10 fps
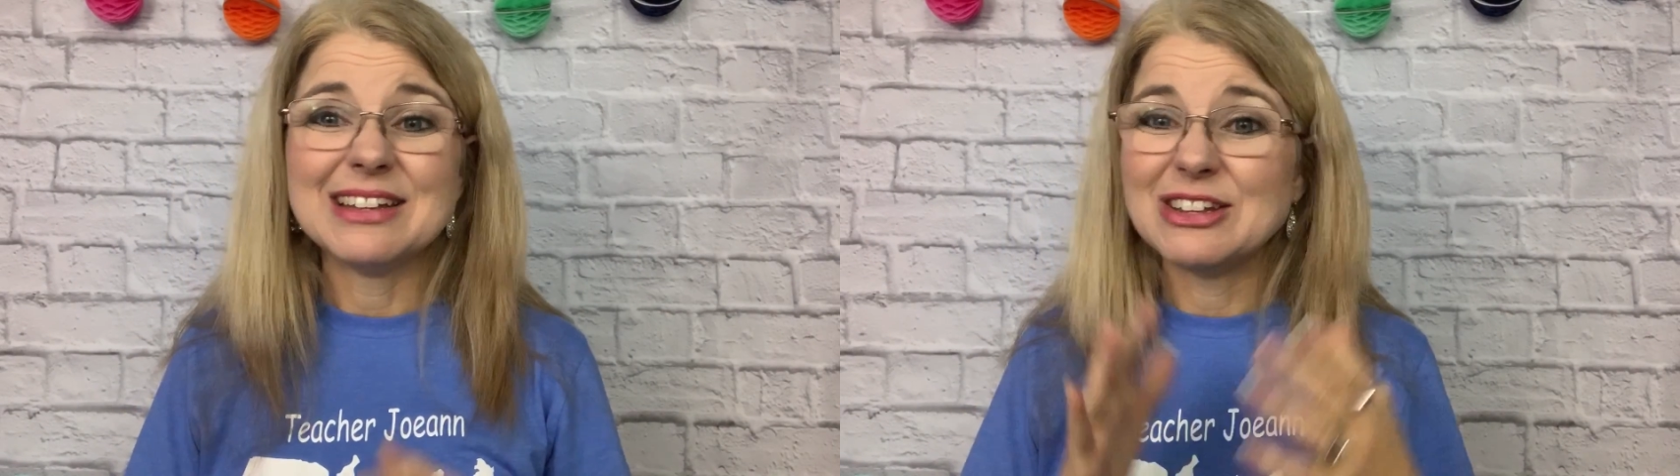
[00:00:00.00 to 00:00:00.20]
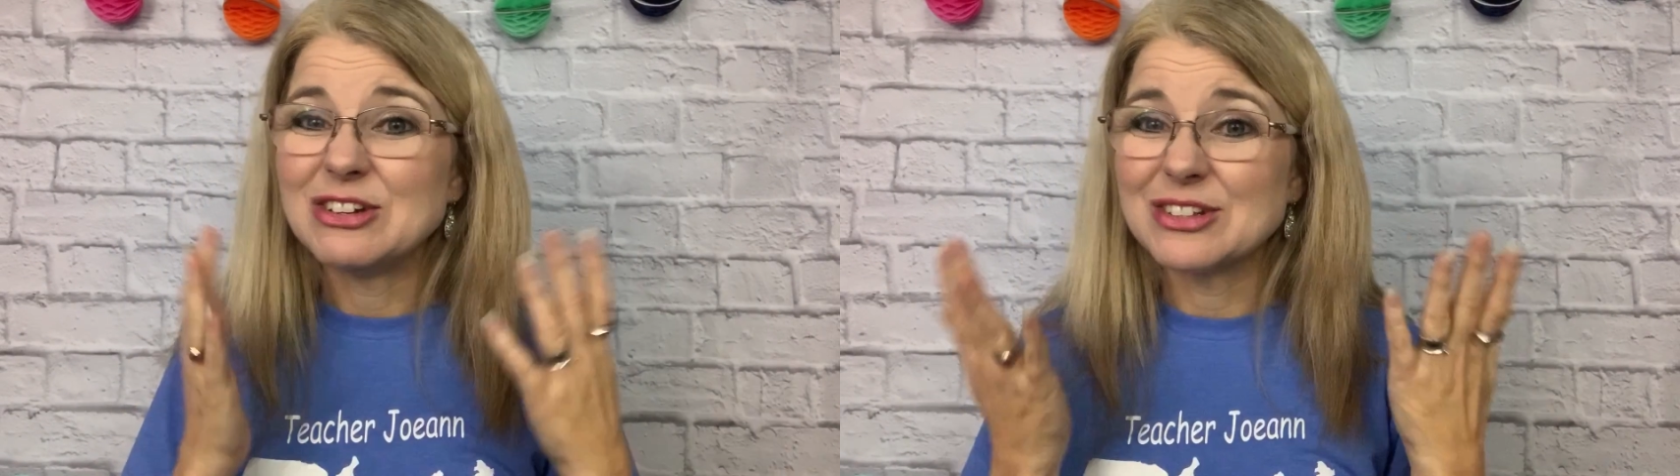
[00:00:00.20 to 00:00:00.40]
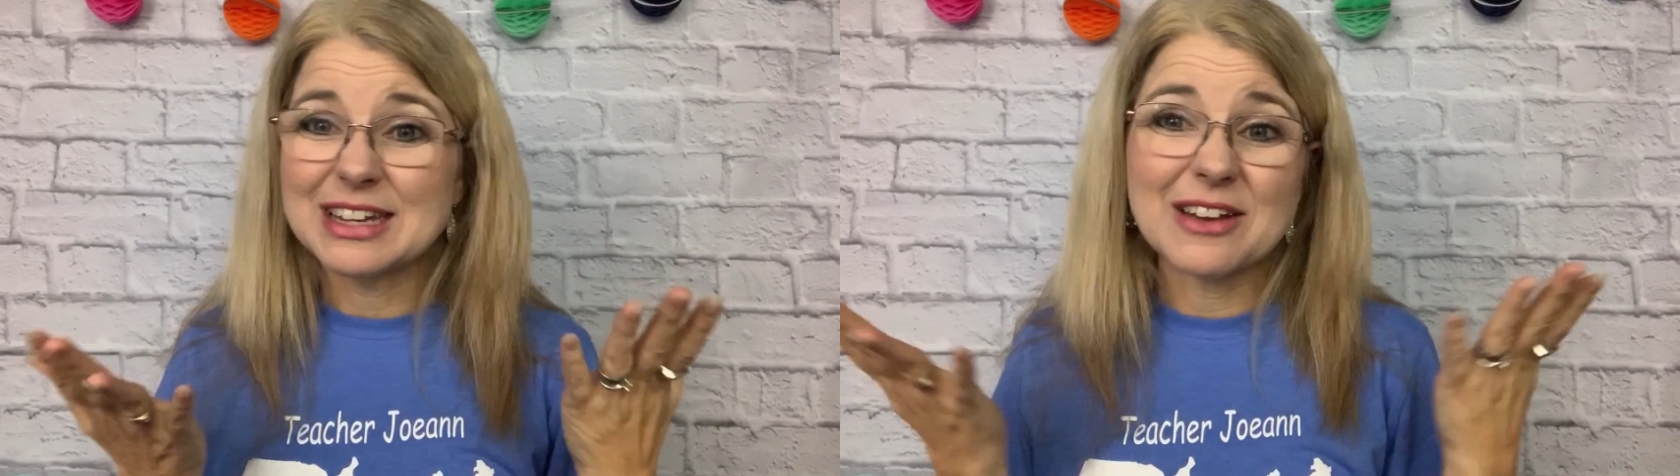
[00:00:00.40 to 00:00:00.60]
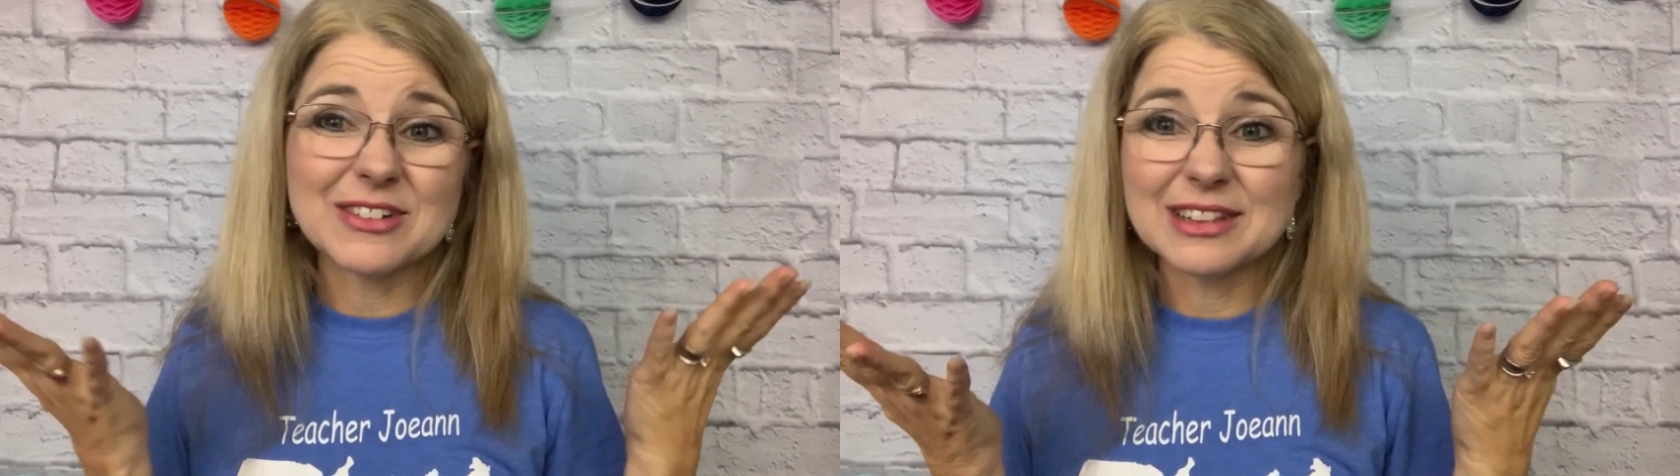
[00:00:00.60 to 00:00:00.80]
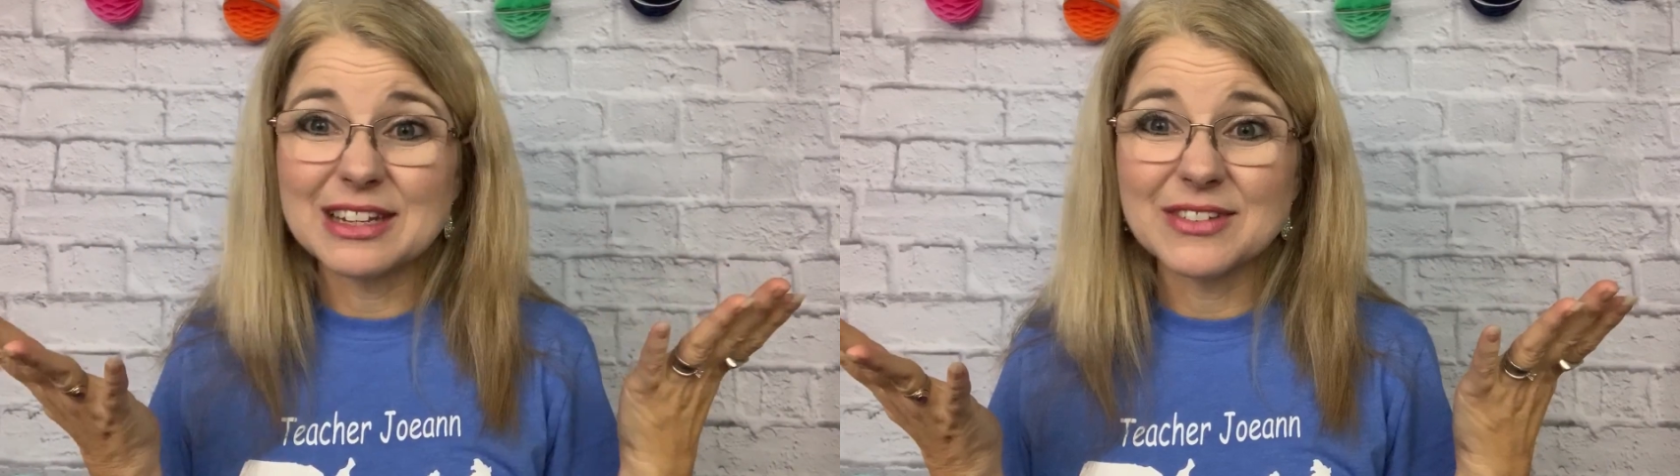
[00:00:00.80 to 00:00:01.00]
You just have
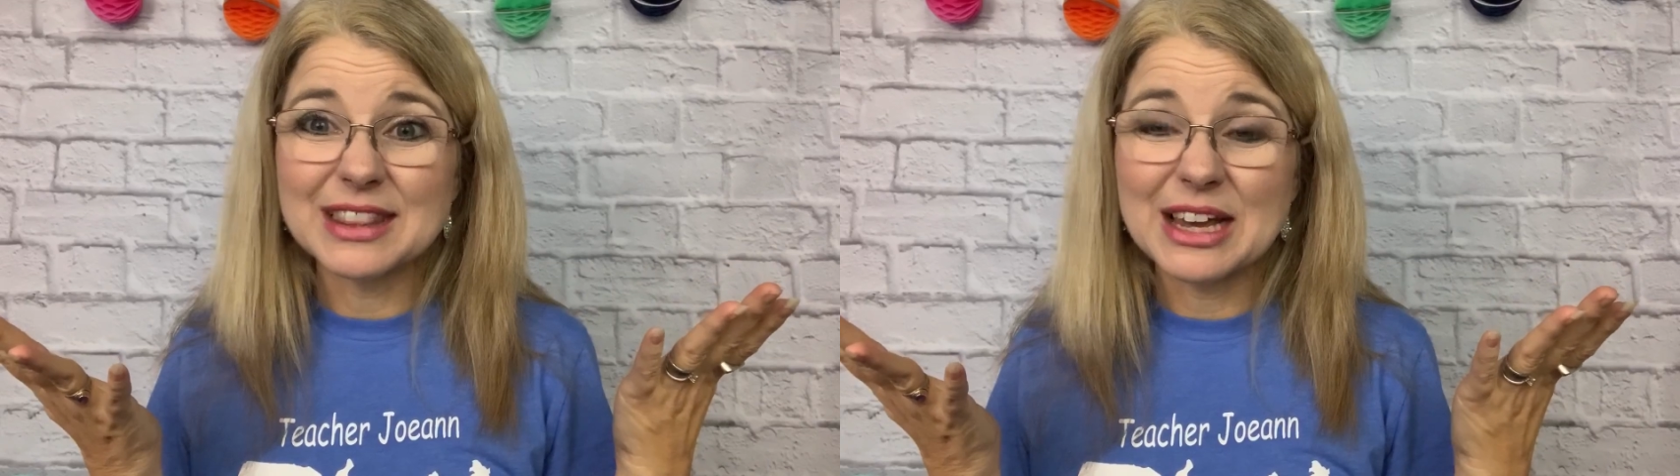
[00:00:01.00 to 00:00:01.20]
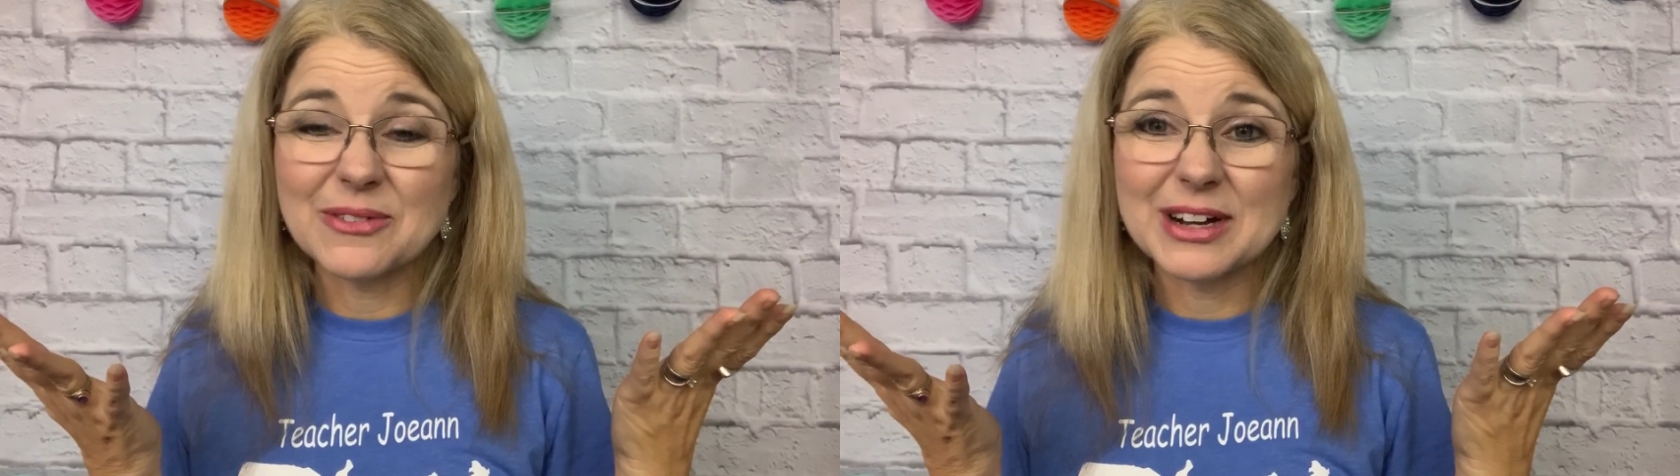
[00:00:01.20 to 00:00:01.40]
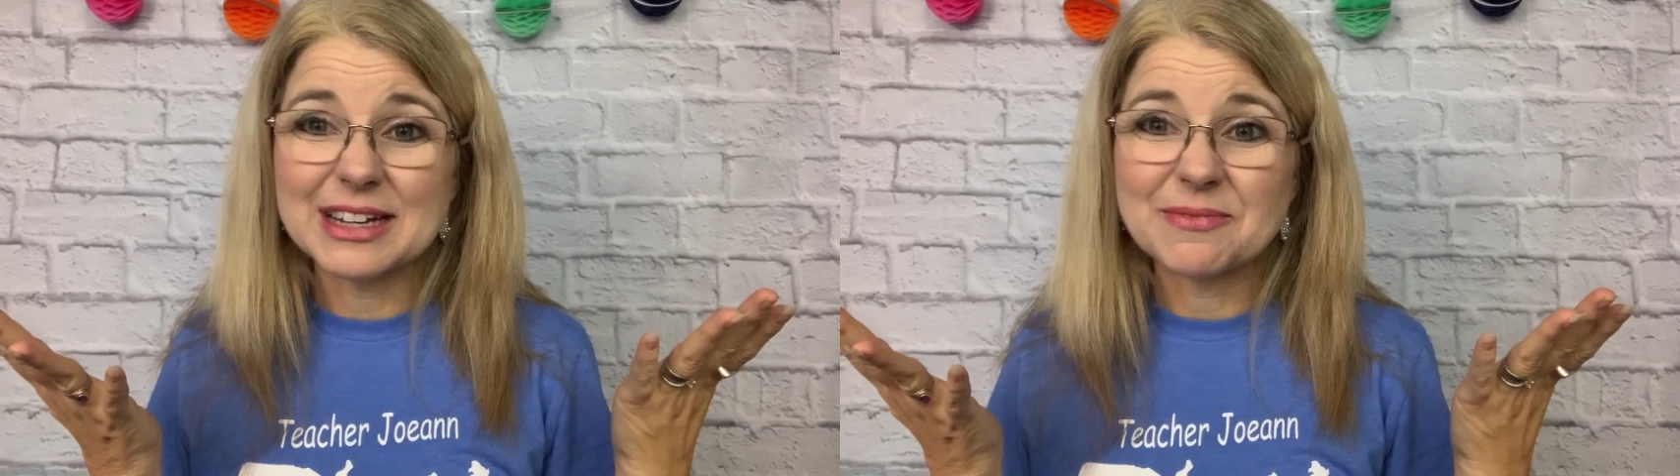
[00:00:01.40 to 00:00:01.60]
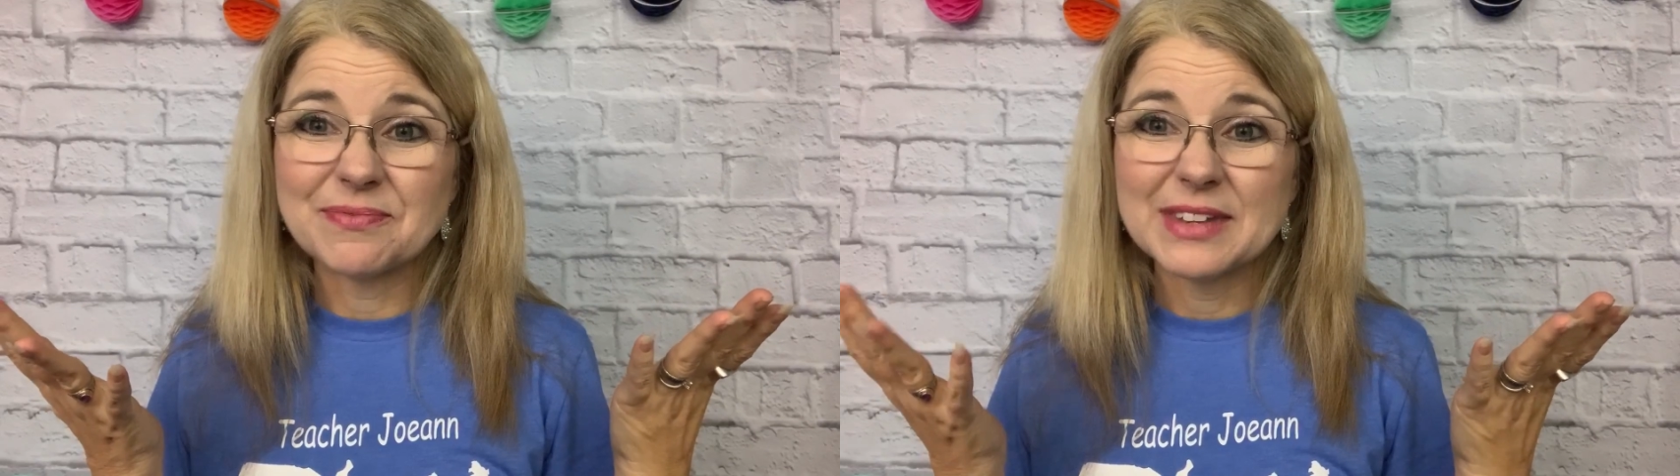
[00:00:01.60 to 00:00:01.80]
to leave it that way.